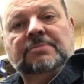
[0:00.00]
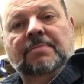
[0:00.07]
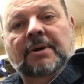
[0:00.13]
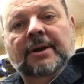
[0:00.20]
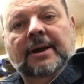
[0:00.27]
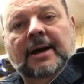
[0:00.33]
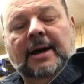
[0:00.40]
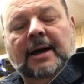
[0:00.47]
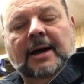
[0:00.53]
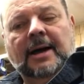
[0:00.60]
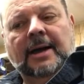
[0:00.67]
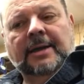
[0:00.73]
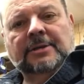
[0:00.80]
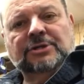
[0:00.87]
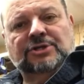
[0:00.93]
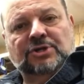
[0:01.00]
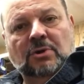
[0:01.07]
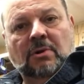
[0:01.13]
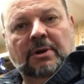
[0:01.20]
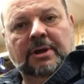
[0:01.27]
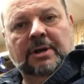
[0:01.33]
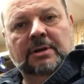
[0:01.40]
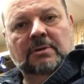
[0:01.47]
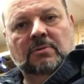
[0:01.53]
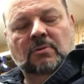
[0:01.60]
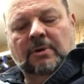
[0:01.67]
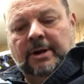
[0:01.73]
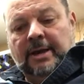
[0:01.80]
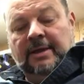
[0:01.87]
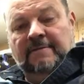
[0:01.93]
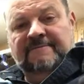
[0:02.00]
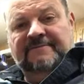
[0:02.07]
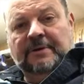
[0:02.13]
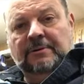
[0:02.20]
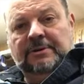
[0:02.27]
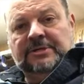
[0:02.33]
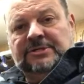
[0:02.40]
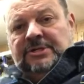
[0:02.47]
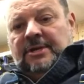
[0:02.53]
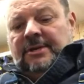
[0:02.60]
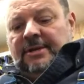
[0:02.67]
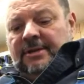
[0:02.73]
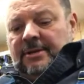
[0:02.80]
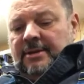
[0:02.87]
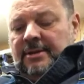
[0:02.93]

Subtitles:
but I enjoy it when I can focus on it.